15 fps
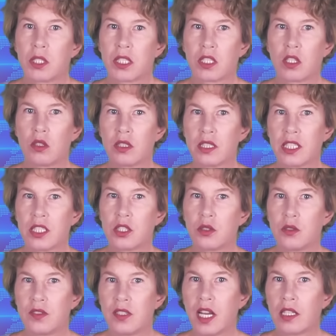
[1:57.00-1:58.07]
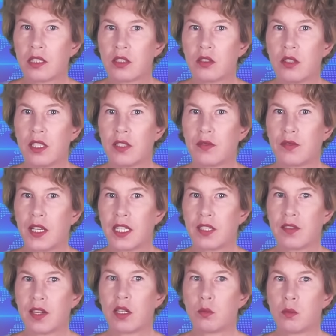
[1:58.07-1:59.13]
But But according to the Unruh effect,
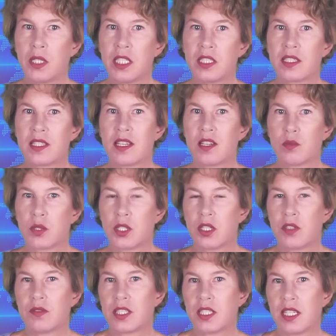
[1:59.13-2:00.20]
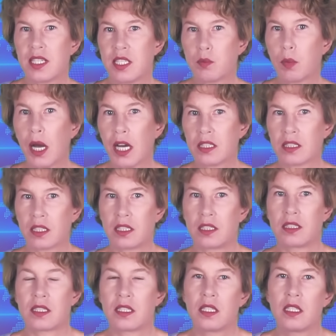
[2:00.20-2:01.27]
that means the observer sees
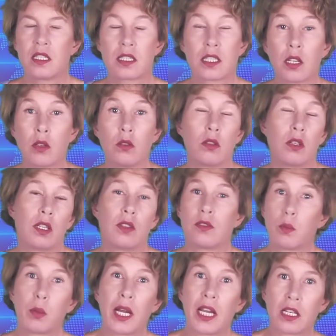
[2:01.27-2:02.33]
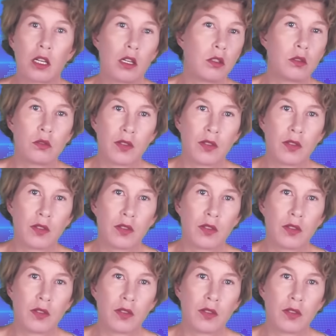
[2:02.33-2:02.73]
particles, so the black hole